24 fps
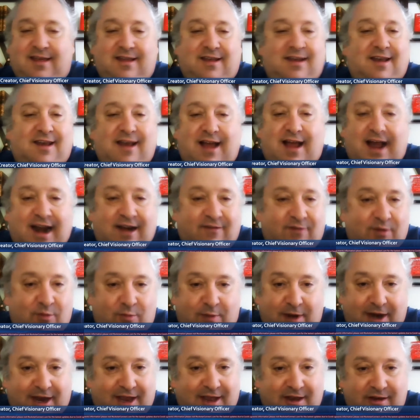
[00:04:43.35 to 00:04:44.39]
Not
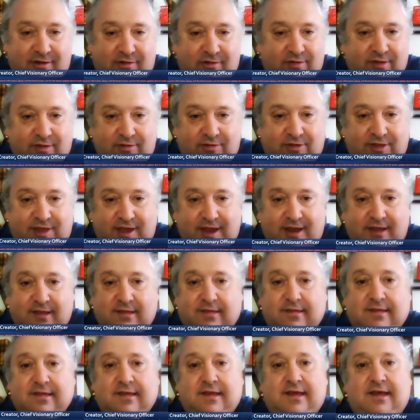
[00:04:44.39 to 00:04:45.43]
everybody can do those
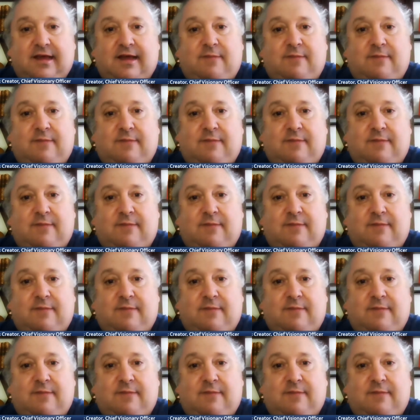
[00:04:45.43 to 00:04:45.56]
things.